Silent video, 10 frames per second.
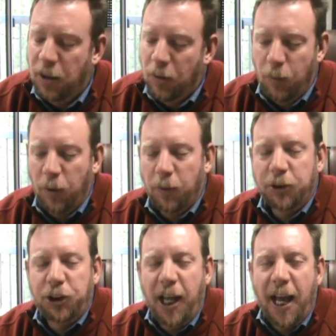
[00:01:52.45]
We don't
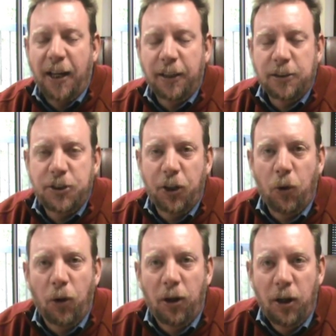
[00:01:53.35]
want you adding to
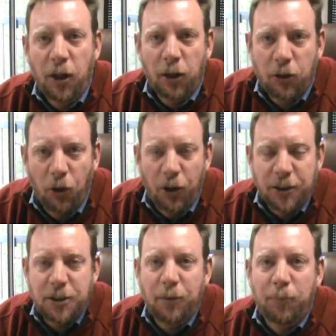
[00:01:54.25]
your
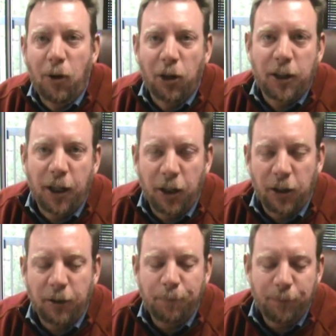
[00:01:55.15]
current
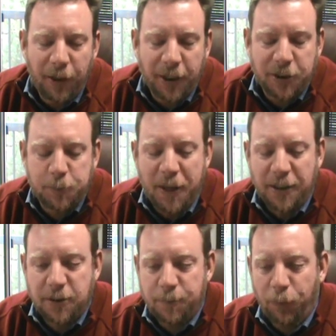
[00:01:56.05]
marketing
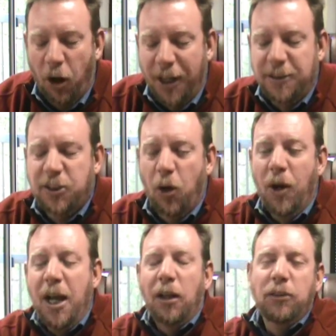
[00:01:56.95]
expense. All right,
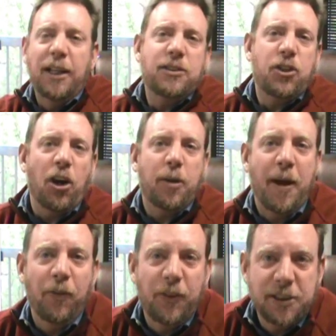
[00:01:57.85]
so let's talk
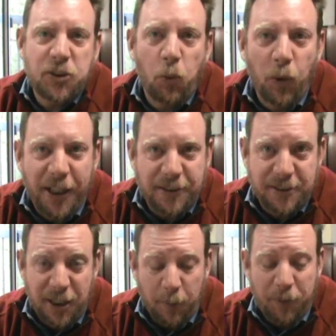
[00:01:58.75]
about this week's
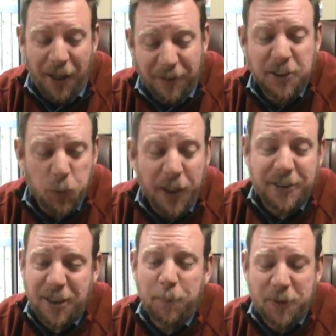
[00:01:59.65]
tip. And this week's
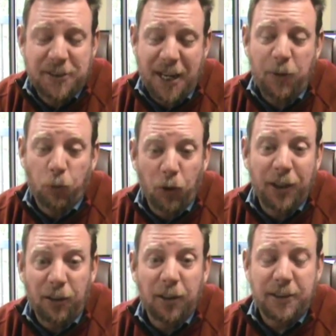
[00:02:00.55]
tip is a
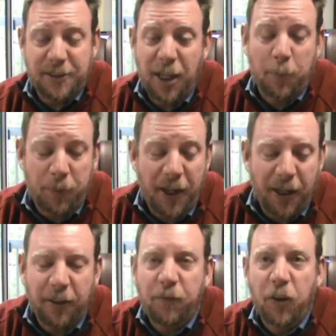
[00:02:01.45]
real tip.
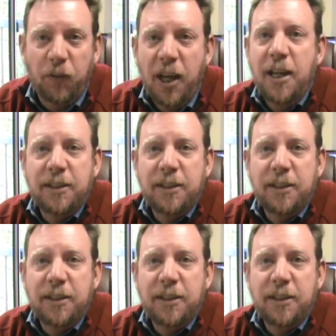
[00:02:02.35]
And if you've